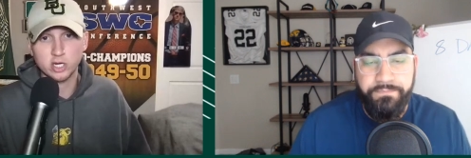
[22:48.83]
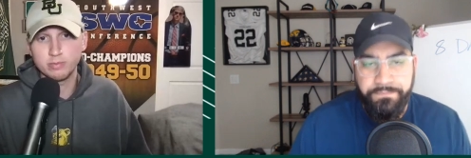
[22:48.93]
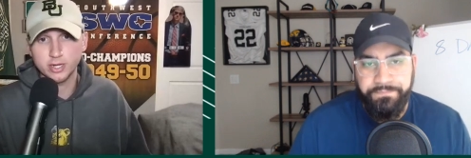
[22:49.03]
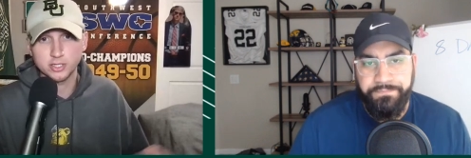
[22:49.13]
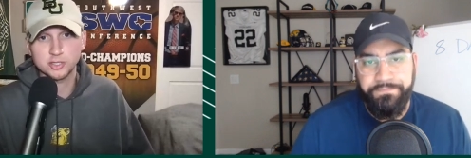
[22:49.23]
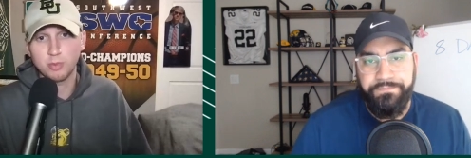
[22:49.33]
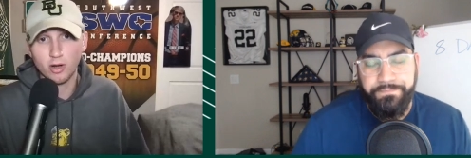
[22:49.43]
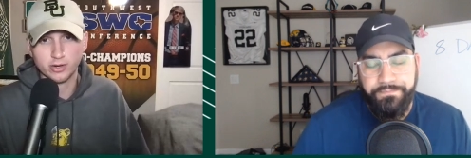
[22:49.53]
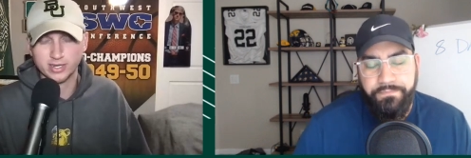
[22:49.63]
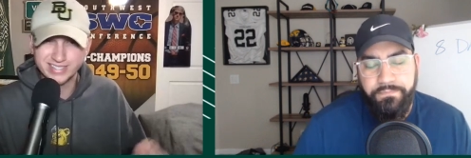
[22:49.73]
Speaker 1: could be a
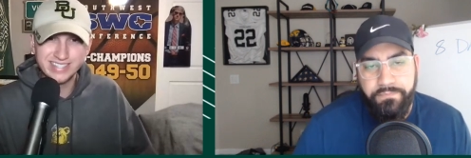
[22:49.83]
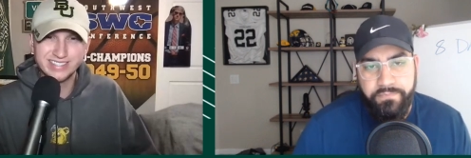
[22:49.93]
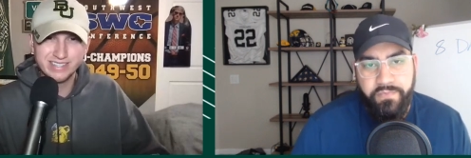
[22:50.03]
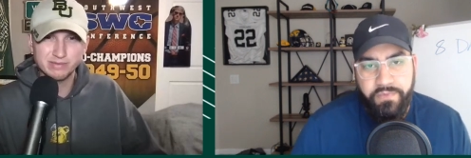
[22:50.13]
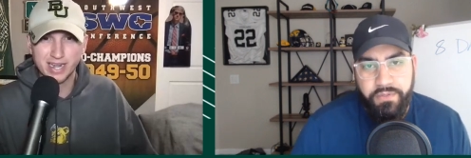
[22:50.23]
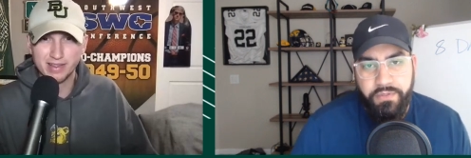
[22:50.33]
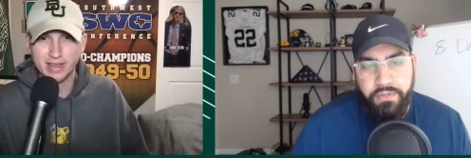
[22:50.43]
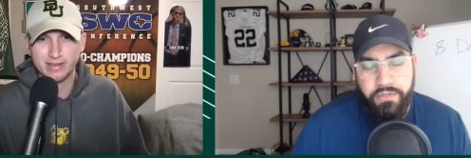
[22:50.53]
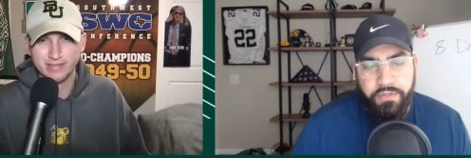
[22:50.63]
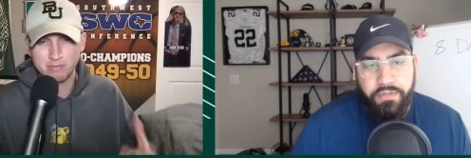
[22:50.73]
spark? Because he seems kind
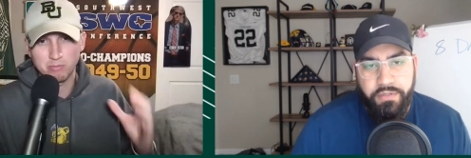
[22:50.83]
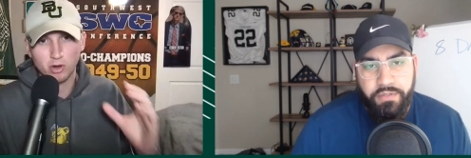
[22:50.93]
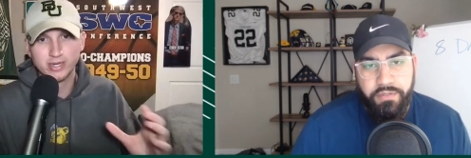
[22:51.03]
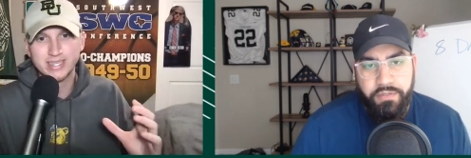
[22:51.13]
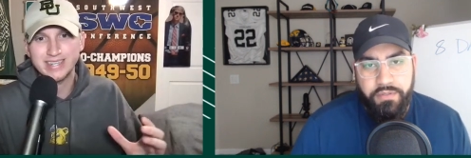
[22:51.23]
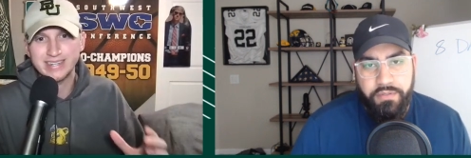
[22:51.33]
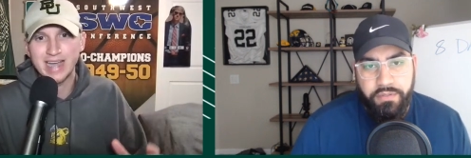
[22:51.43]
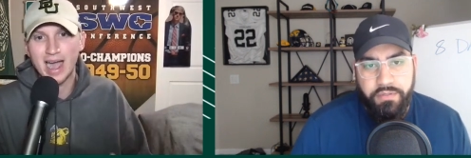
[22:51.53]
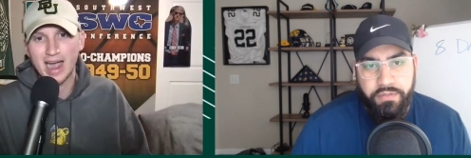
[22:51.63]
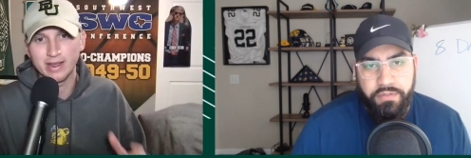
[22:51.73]
of that that marquee
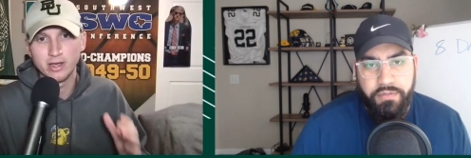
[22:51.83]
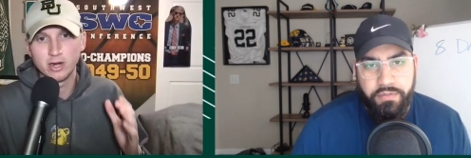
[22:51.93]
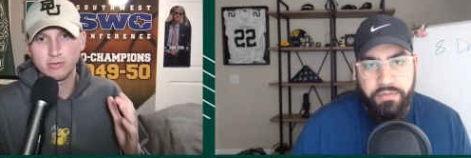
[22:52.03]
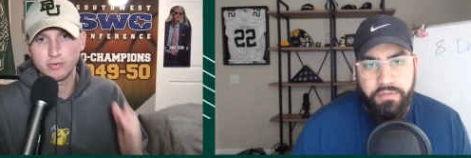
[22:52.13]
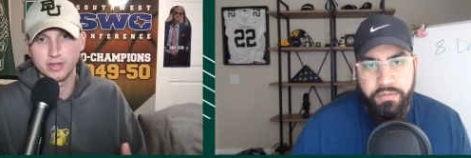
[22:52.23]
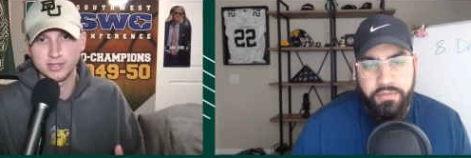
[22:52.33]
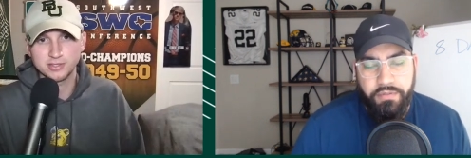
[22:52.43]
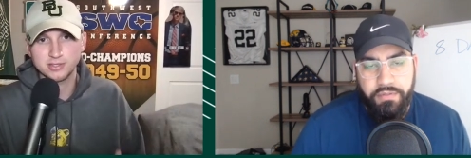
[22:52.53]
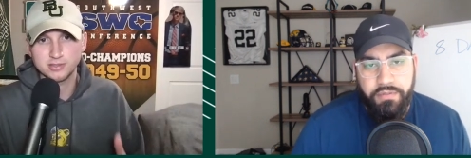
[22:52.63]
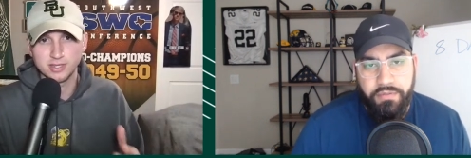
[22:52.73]
guy for
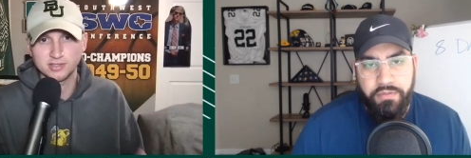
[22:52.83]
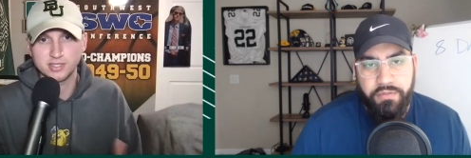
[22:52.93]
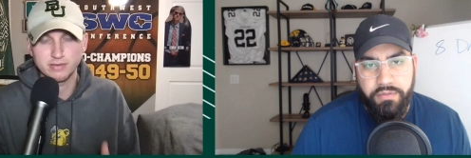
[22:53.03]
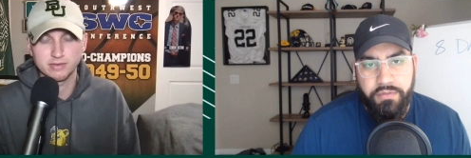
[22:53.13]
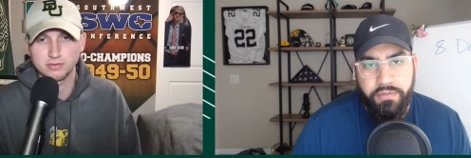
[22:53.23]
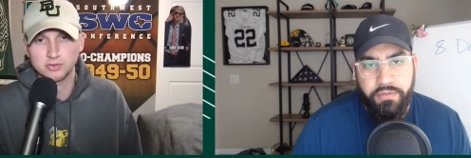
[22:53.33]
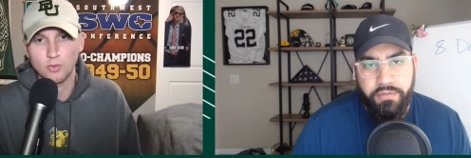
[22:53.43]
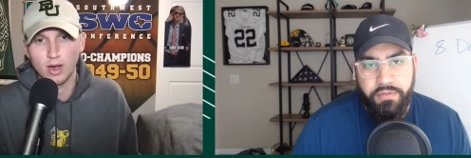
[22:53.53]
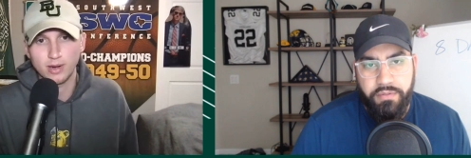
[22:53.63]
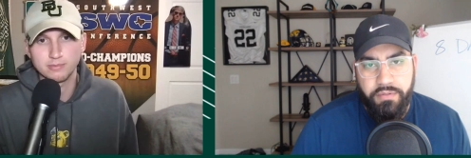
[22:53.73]
this this defensive
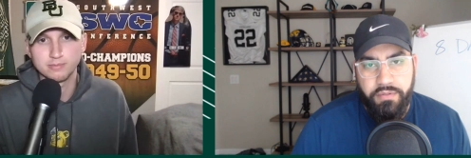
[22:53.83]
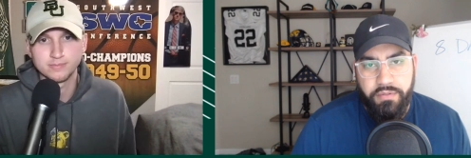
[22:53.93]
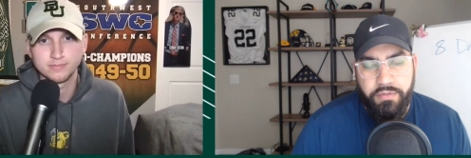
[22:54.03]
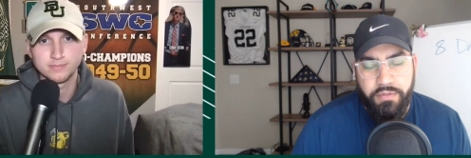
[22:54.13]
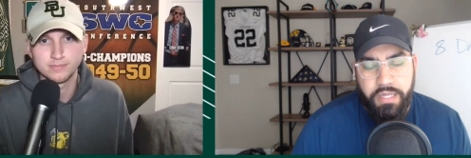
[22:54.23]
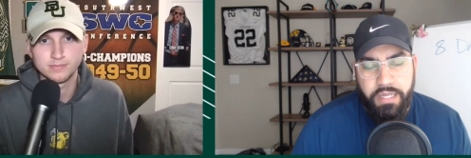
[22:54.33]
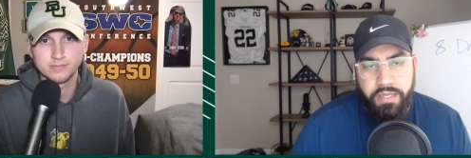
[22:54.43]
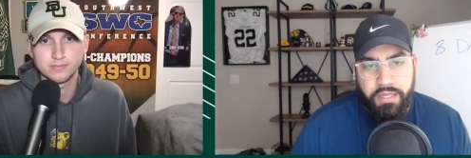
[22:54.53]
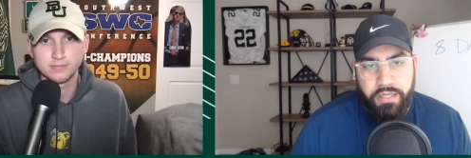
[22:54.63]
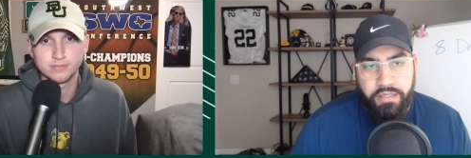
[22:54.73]
squad.
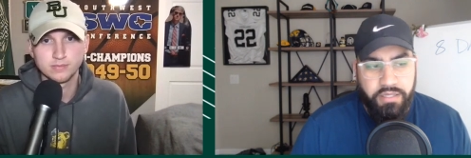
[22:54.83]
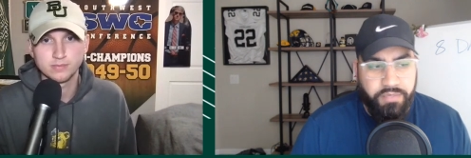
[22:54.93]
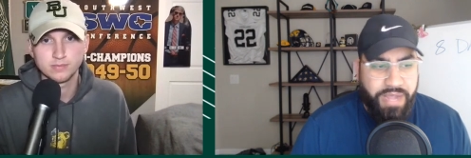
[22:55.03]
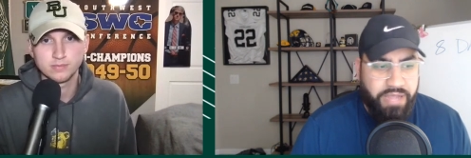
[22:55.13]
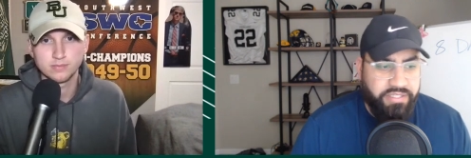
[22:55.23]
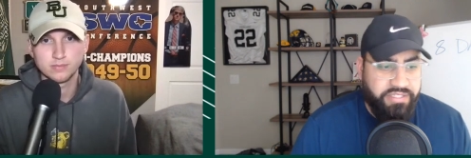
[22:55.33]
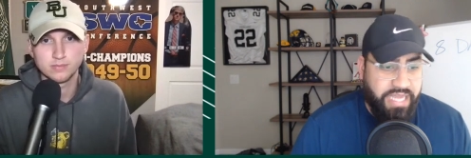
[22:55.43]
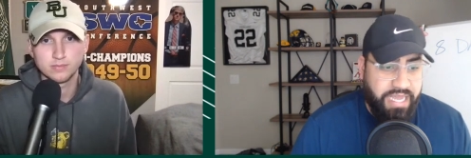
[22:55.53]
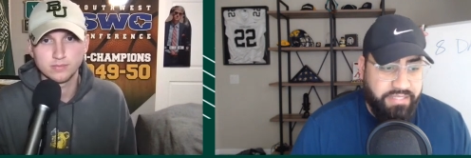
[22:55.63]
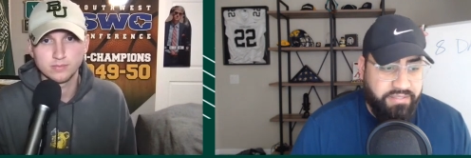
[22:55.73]
Speaker 2: Look, Powledge
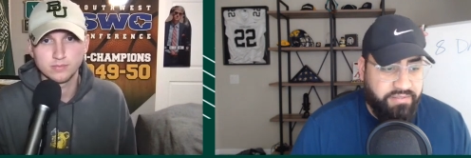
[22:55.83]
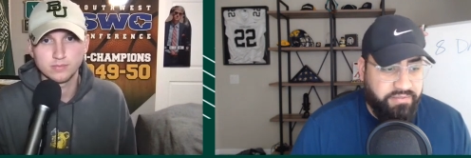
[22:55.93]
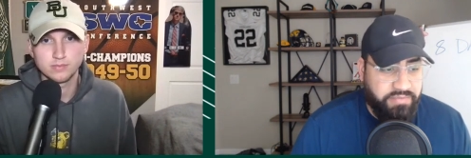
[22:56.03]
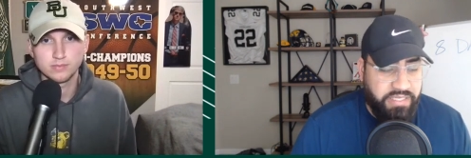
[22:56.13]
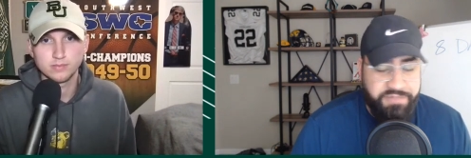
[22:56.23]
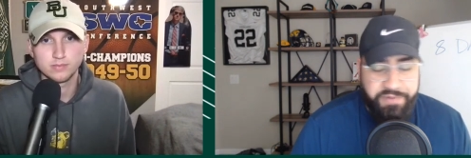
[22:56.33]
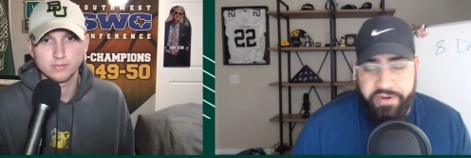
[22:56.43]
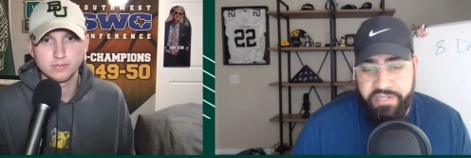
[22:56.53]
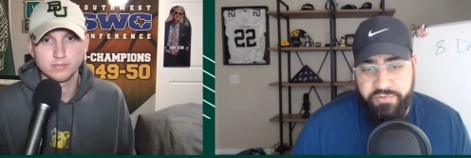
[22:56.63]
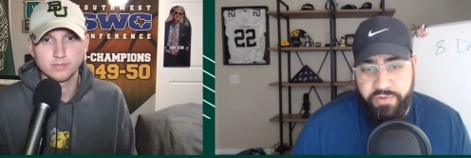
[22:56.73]
has
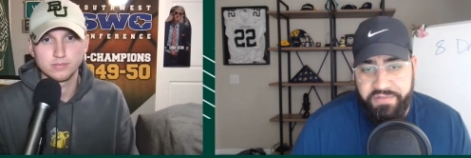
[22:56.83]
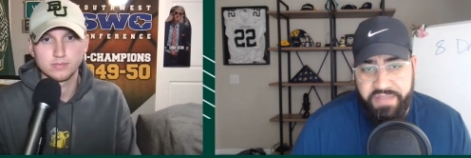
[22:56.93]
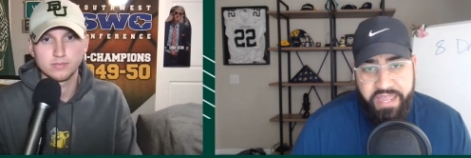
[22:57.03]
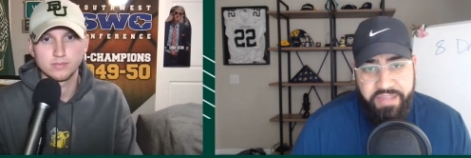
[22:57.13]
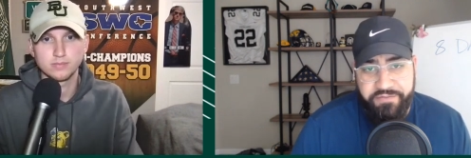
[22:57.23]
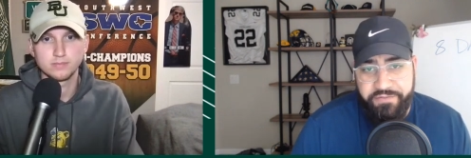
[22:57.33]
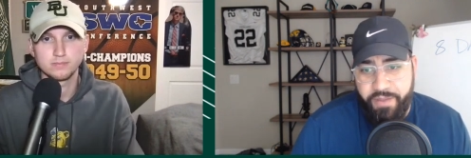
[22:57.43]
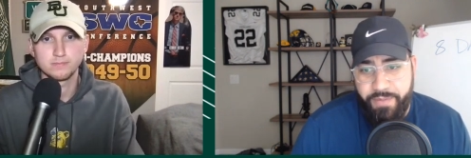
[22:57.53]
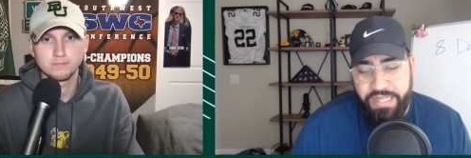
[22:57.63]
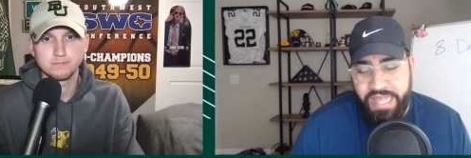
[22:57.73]
experience with Dave.
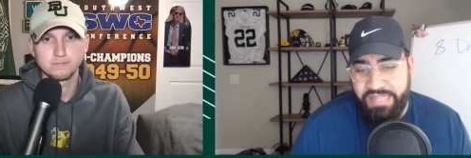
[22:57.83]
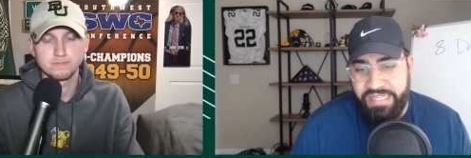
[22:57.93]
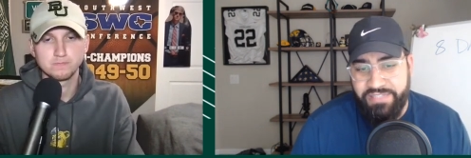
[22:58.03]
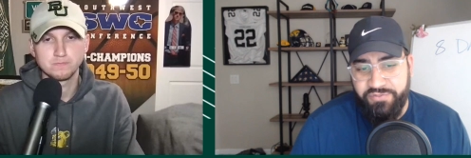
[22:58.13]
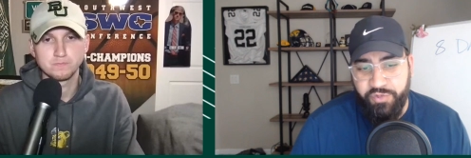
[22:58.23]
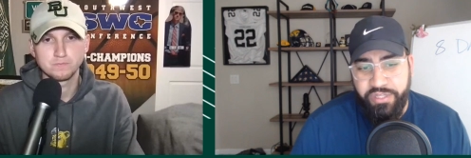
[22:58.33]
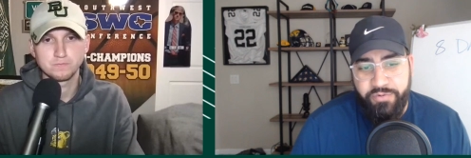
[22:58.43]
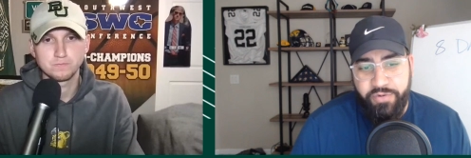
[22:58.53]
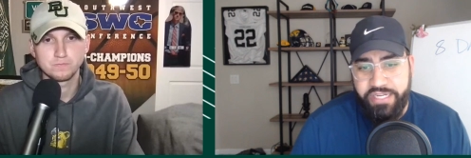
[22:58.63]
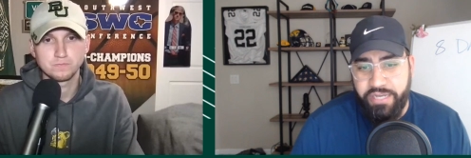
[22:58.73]
I mean that that's really
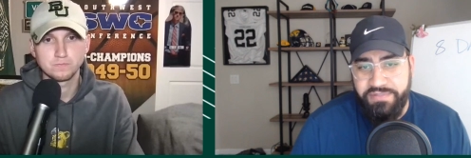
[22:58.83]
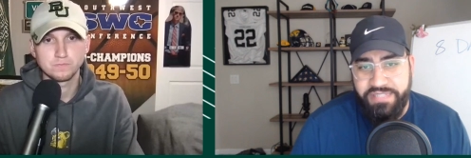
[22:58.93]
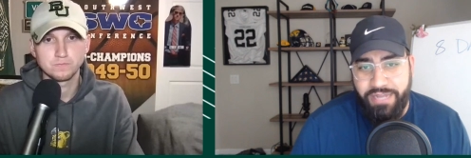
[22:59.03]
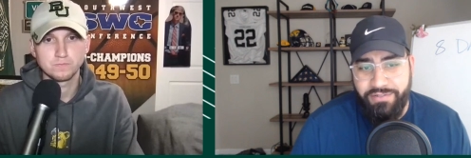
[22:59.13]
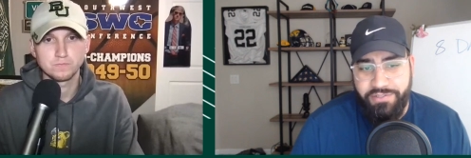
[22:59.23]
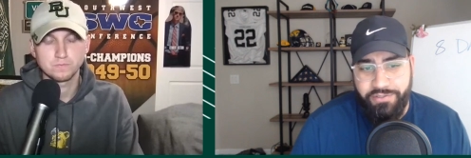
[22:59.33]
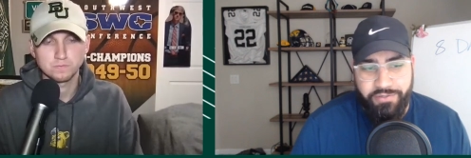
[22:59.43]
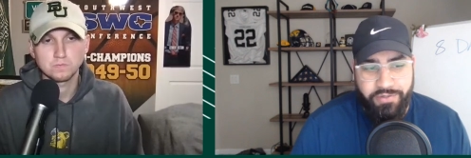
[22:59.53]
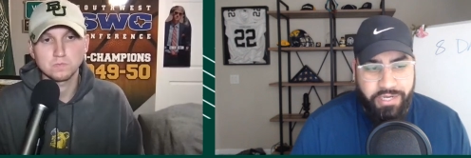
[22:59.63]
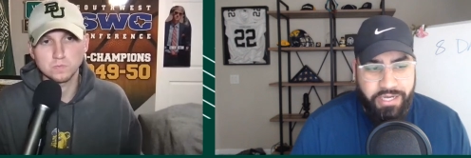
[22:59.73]
what it comes down
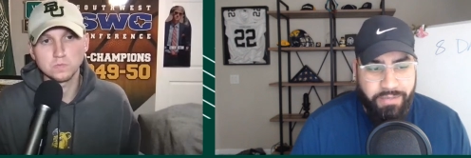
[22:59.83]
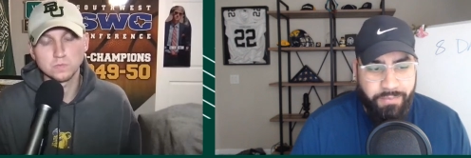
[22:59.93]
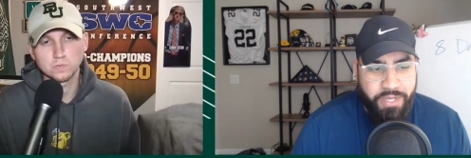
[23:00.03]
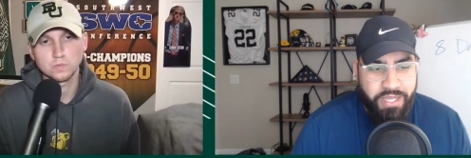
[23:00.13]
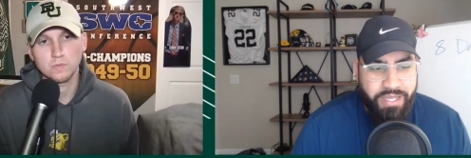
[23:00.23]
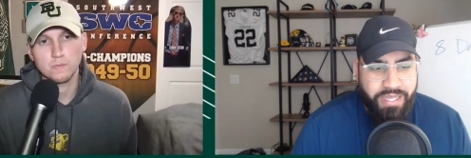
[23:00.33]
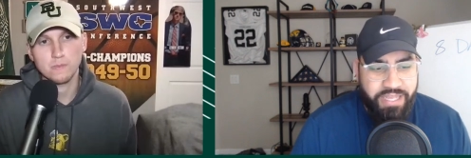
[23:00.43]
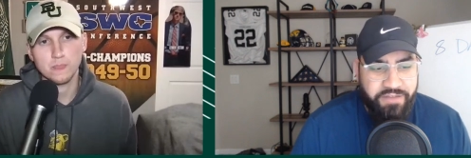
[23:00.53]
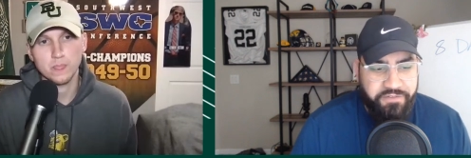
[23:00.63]
to. Um, if